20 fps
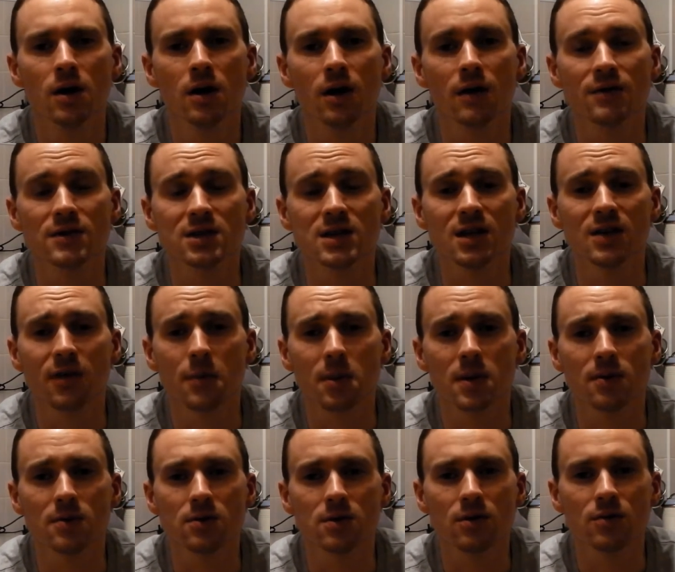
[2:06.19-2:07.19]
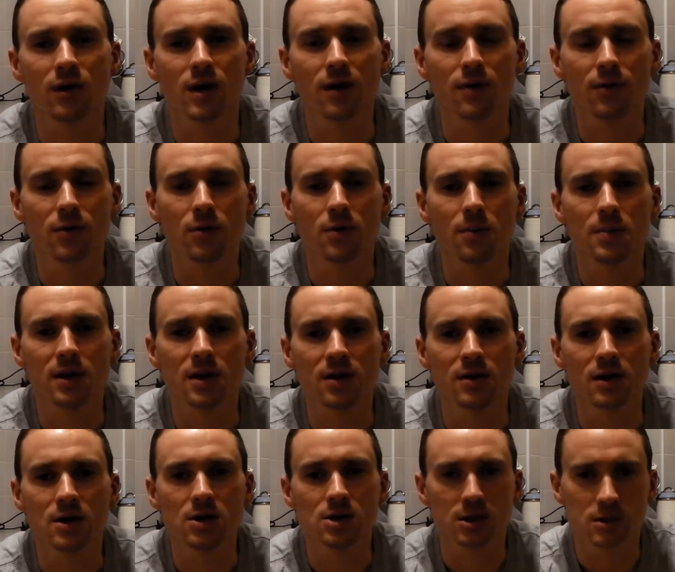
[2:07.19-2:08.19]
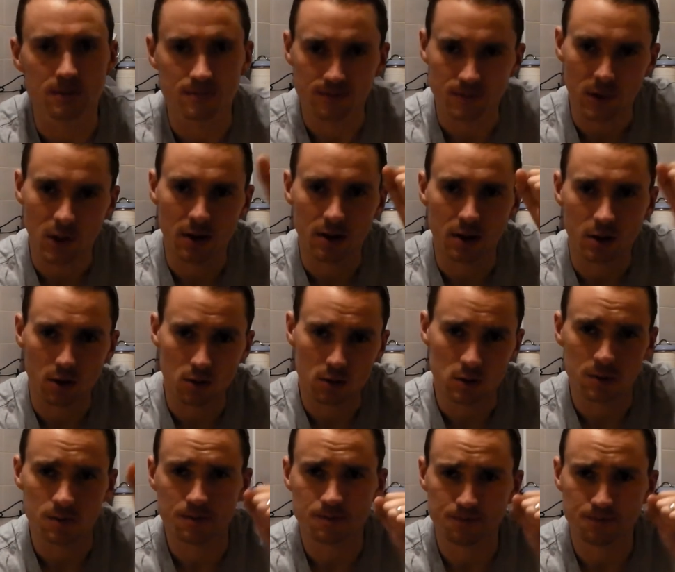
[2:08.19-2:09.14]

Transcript: I've seen other people do it, run it through a beer engine, like the old